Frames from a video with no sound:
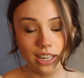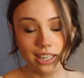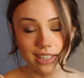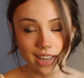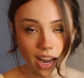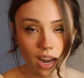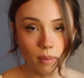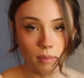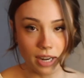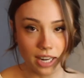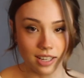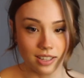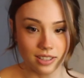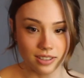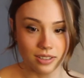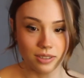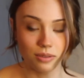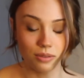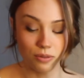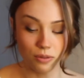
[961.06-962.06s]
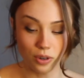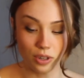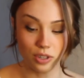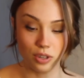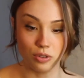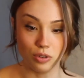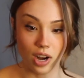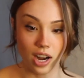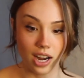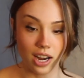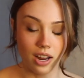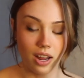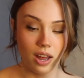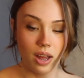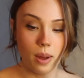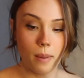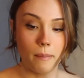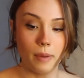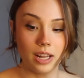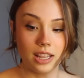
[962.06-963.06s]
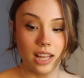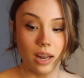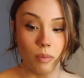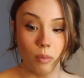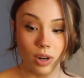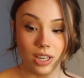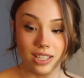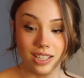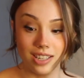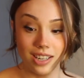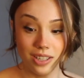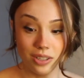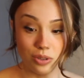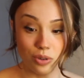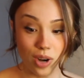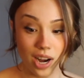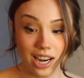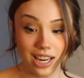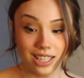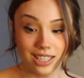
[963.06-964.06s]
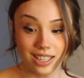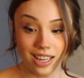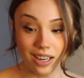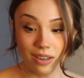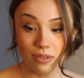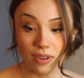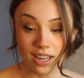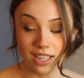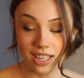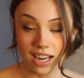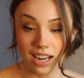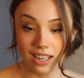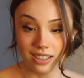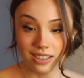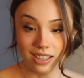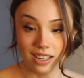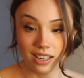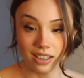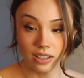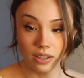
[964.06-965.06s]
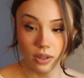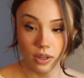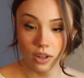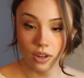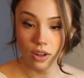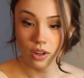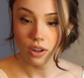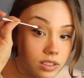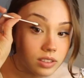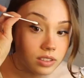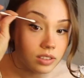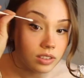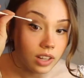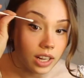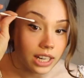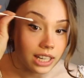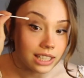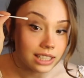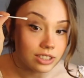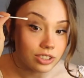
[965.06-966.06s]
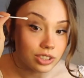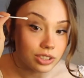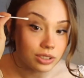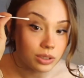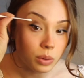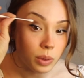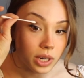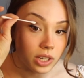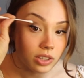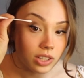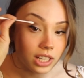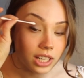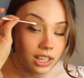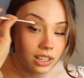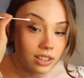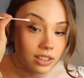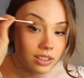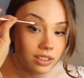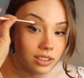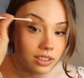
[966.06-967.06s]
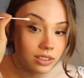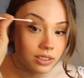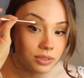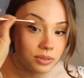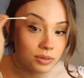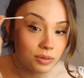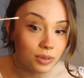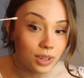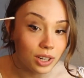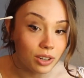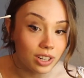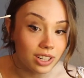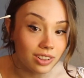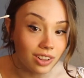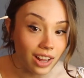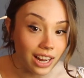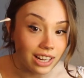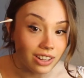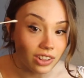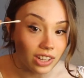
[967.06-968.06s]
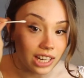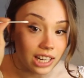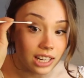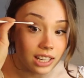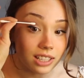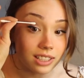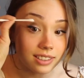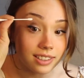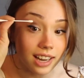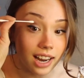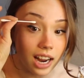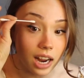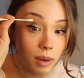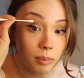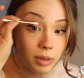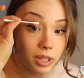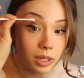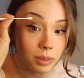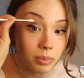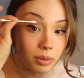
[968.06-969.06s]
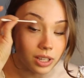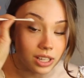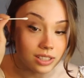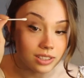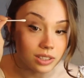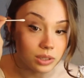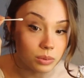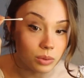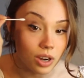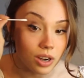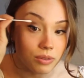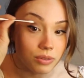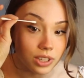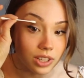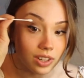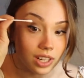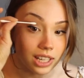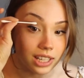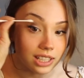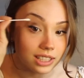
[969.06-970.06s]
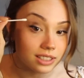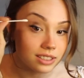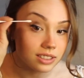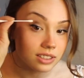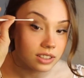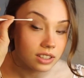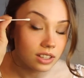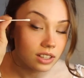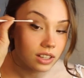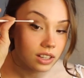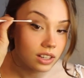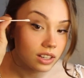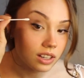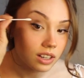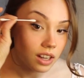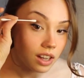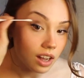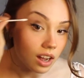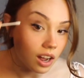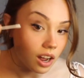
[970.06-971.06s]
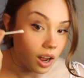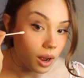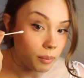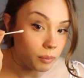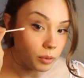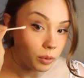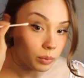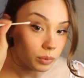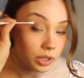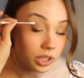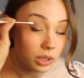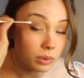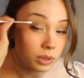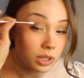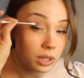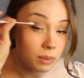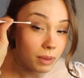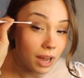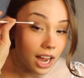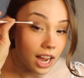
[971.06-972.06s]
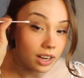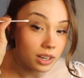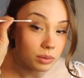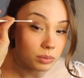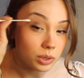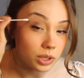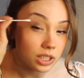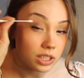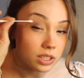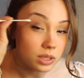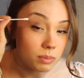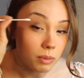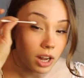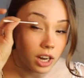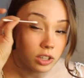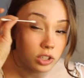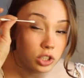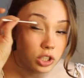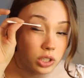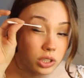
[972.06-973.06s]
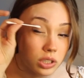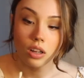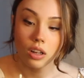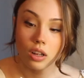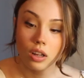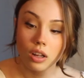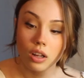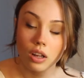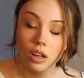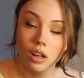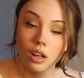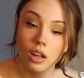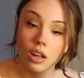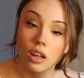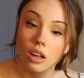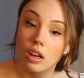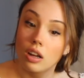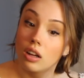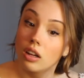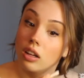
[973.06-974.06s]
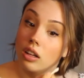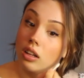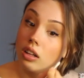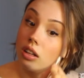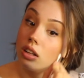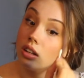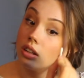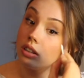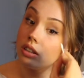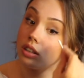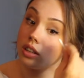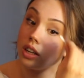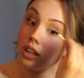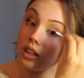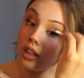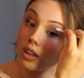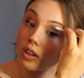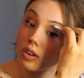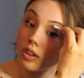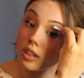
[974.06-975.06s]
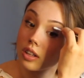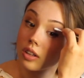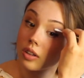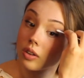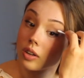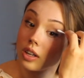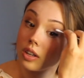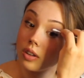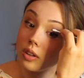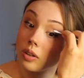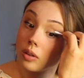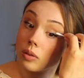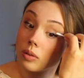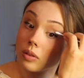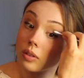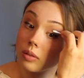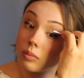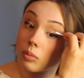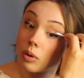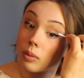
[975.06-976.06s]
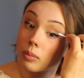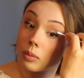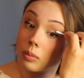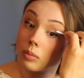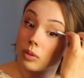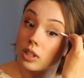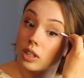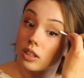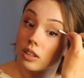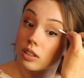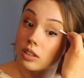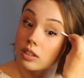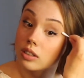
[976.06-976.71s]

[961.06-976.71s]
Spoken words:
like 10 minutes for it to dry. But then once it does dry, it's like fantastic. Like just quickly, very lightly dab in the places where I feel like it's really, really bad and really smudged. Did I get on the other eye too? Probably.